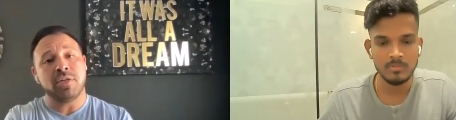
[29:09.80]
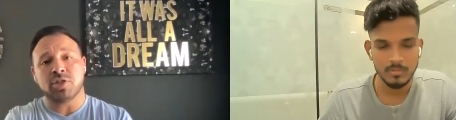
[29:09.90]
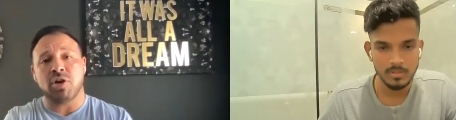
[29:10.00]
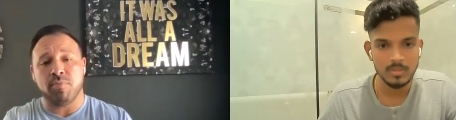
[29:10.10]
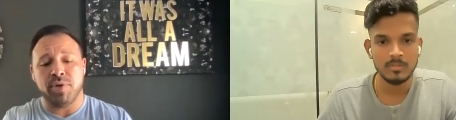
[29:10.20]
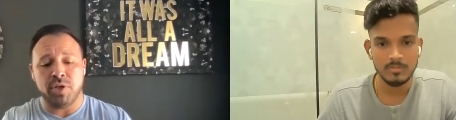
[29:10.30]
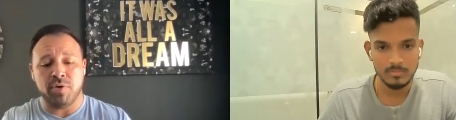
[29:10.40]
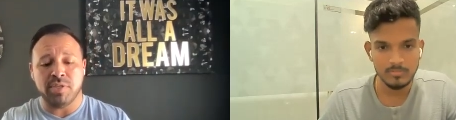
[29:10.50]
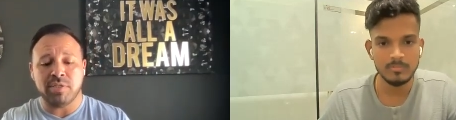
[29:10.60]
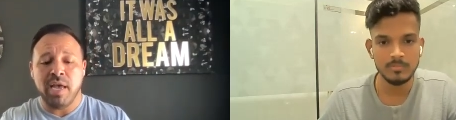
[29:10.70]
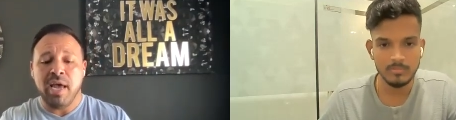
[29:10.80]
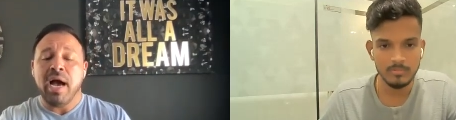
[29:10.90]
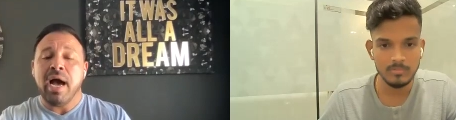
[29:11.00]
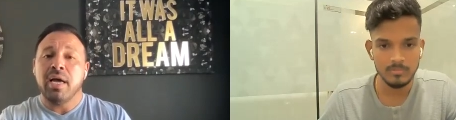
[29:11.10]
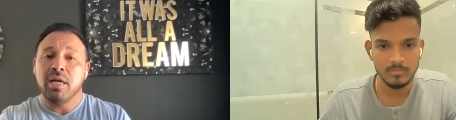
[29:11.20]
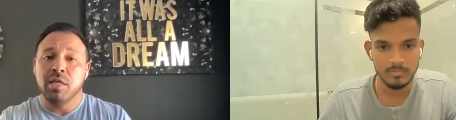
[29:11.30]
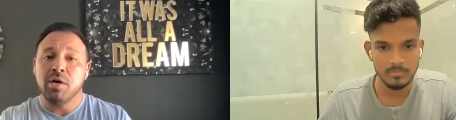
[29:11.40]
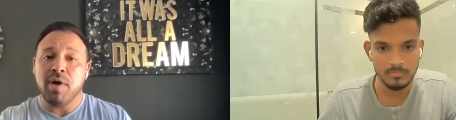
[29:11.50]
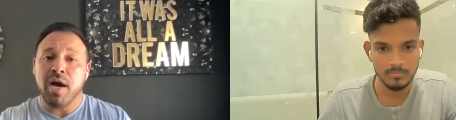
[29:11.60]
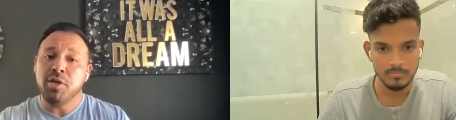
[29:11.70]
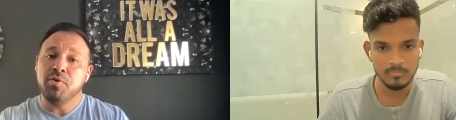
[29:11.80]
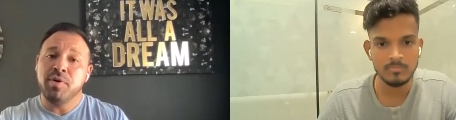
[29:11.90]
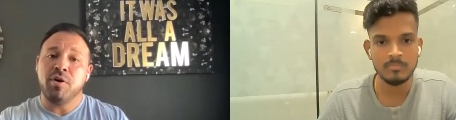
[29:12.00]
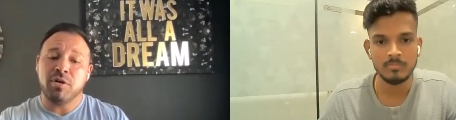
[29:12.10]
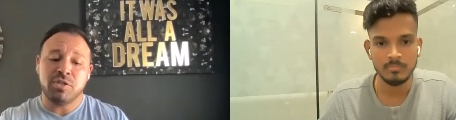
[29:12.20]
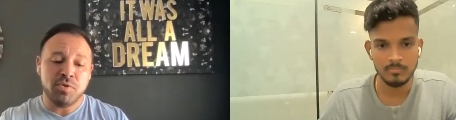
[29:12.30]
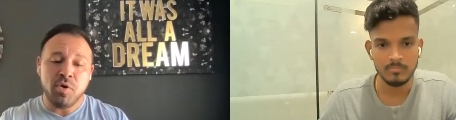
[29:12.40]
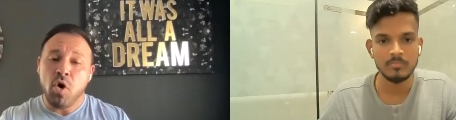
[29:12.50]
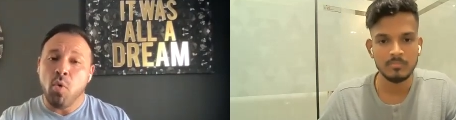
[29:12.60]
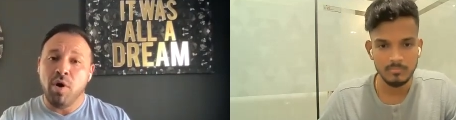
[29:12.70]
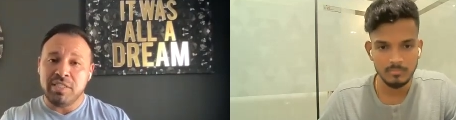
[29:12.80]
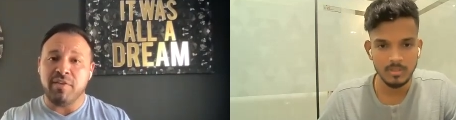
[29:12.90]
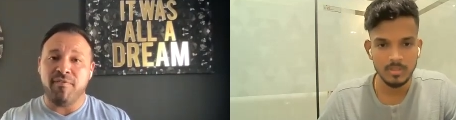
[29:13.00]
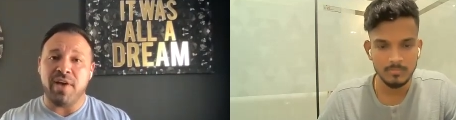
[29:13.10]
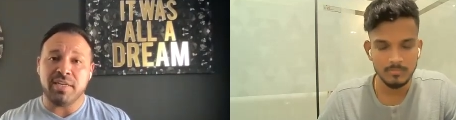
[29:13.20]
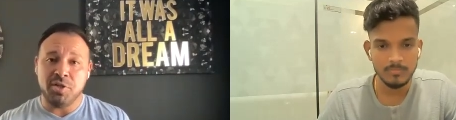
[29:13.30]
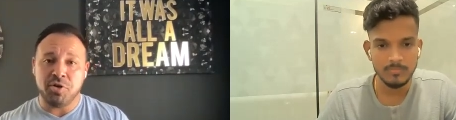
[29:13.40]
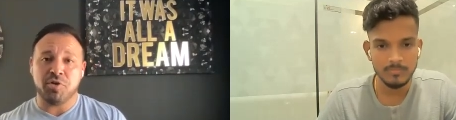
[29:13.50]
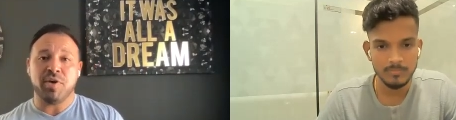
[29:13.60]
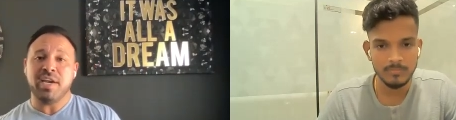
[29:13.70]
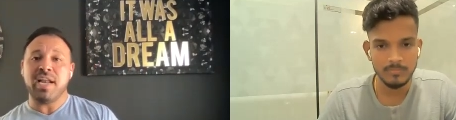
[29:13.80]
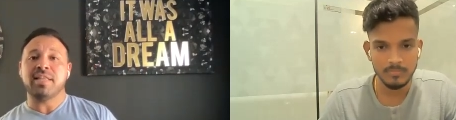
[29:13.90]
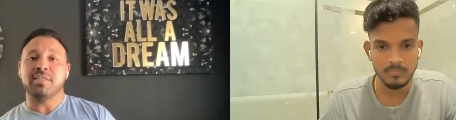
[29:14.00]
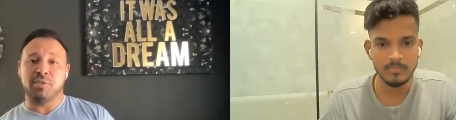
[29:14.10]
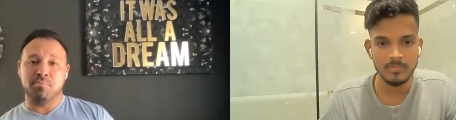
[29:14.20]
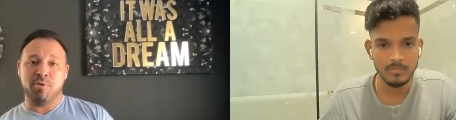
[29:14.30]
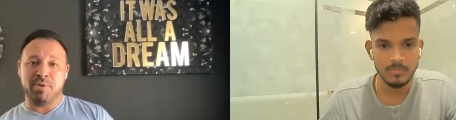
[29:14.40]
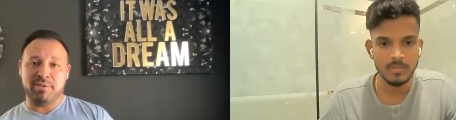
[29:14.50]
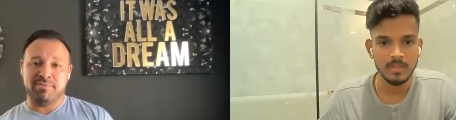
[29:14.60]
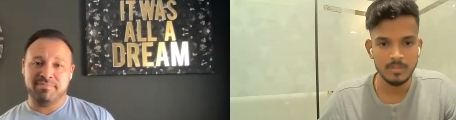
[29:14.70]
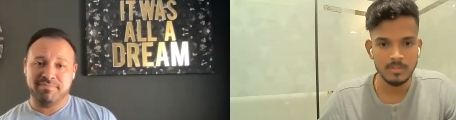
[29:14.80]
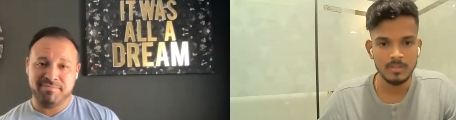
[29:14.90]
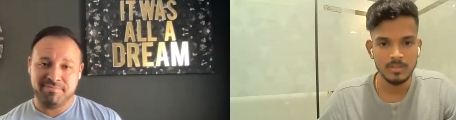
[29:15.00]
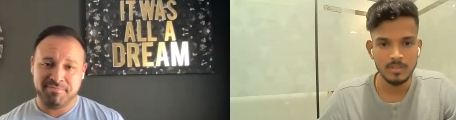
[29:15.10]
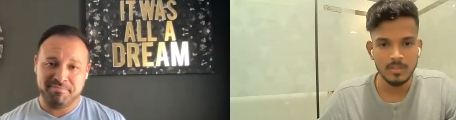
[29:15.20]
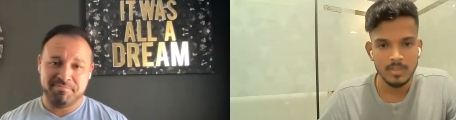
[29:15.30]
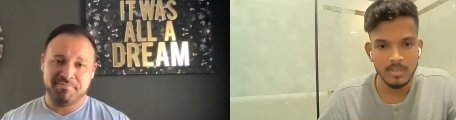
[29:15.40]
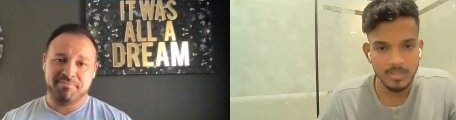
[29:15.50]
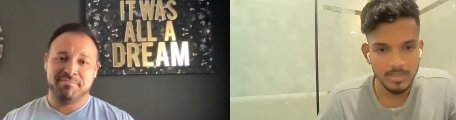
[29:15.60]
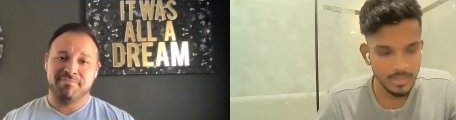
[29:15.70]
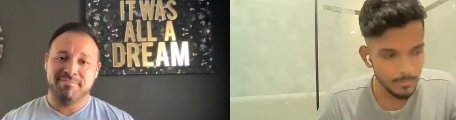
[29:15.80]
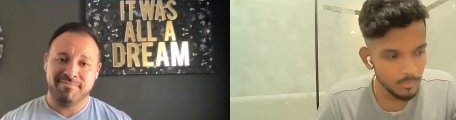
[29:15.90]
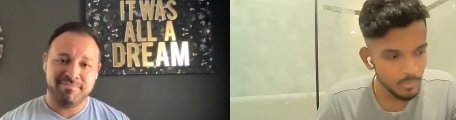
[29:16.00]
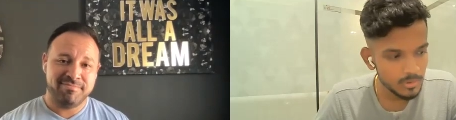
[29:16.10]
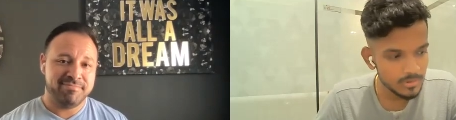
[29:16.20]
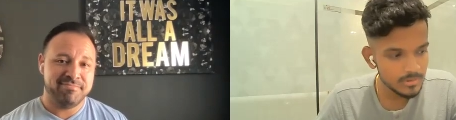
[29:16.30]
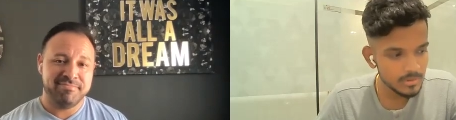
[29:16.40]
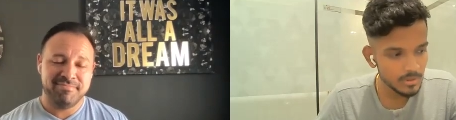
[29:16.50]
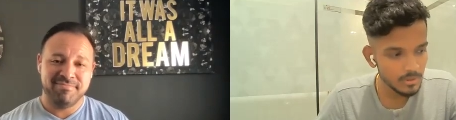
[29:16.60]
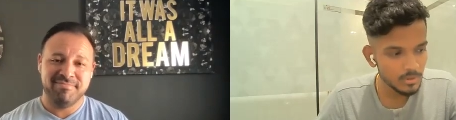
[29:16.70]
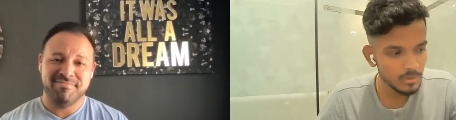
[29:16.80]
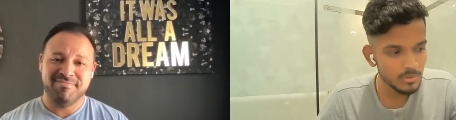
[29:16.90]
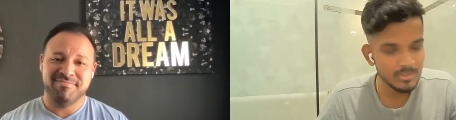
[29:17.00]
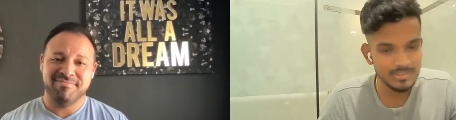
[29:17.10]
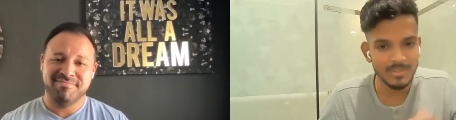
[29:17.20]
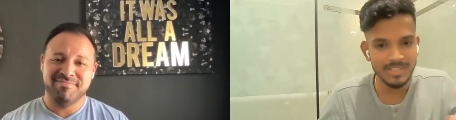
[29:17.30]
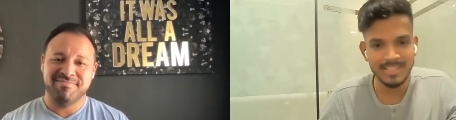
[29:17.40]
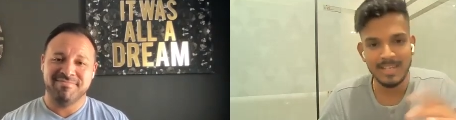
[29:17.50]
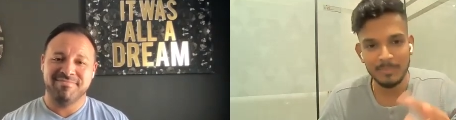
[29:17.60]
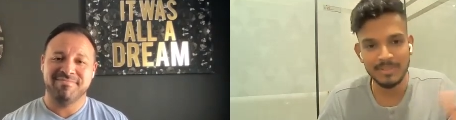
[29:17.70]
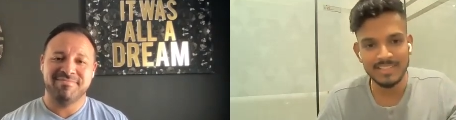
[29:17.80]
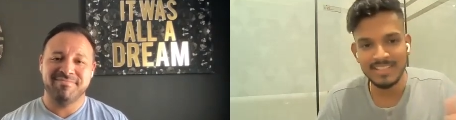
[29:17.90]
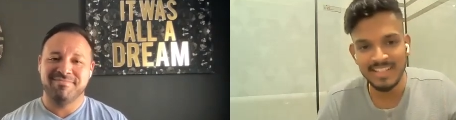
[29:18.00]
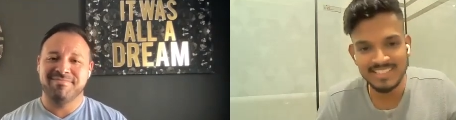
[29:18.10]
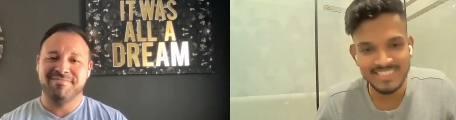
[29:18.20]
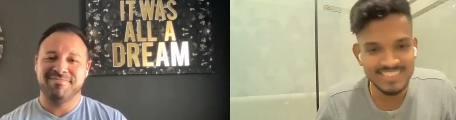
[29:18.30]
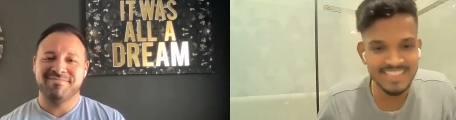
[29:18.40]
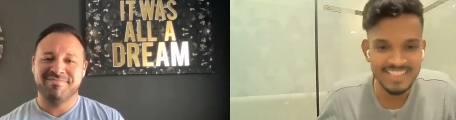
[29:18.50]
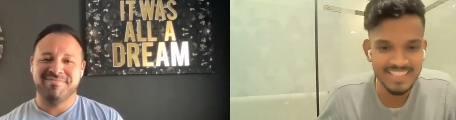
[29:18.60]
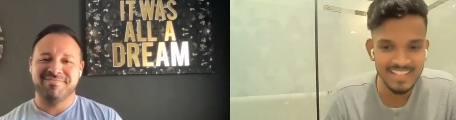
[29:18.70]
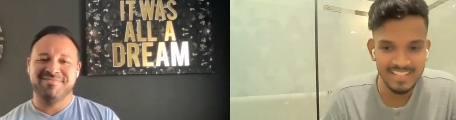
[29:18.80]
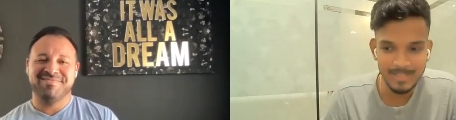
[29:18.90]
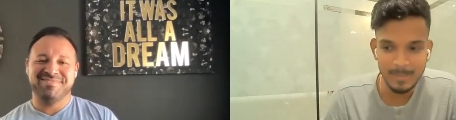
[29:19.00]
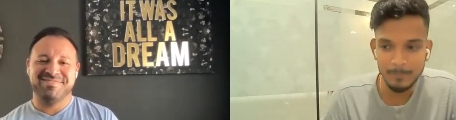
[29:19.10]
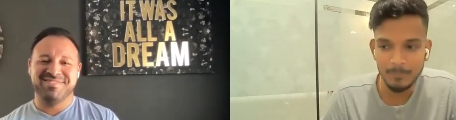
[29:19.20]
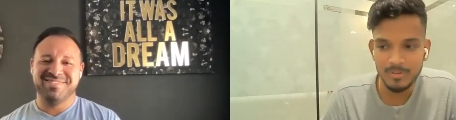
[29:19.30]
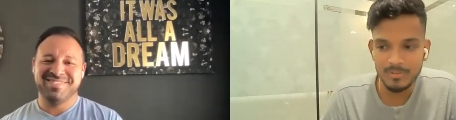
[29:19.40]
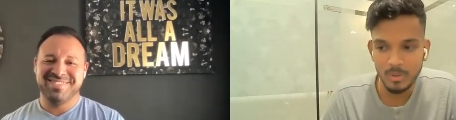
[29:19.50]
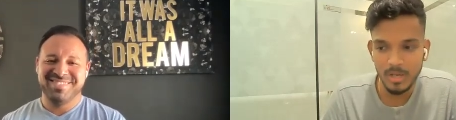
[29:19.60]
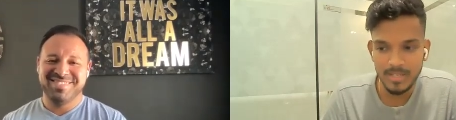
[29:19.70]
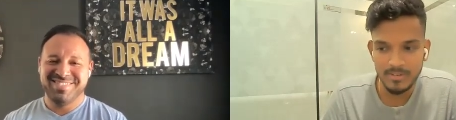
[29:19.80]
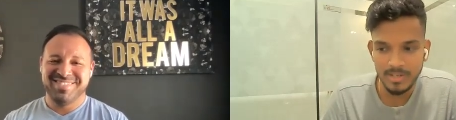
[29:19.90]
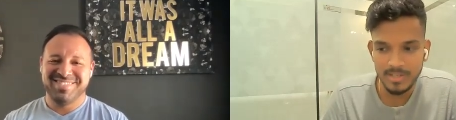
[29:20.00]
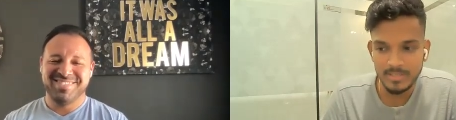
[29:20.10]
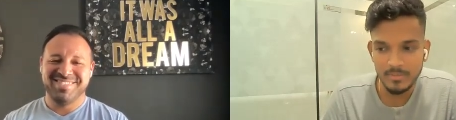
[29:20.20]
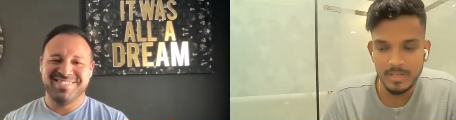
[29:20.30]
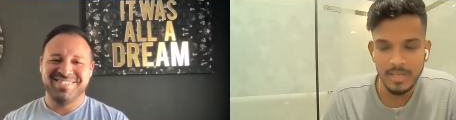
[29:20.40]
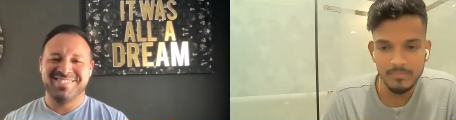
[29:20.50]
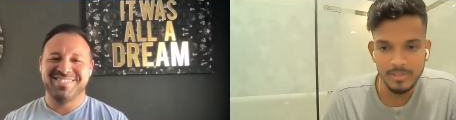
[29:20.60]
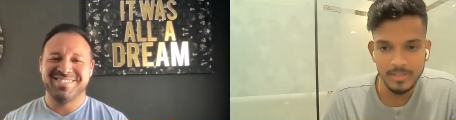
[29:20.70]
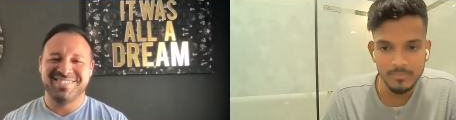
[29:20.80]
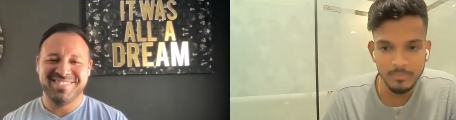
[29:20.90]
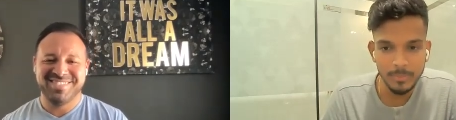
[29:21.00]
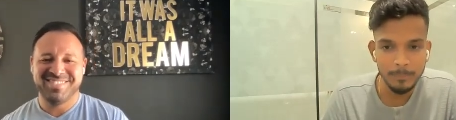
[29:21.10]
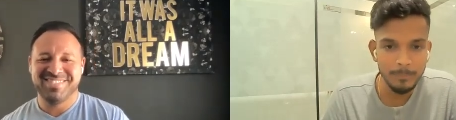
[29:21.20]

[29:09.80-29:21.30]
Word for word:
Speaker 1: going to start with you is, "Hello, how you doing, Harshal? What's yeah. affecting your credit at this moment?"
Speaker 2: Yeah, bro. So sorry. I mean, yeah, JC. Uh, so I right now I have like one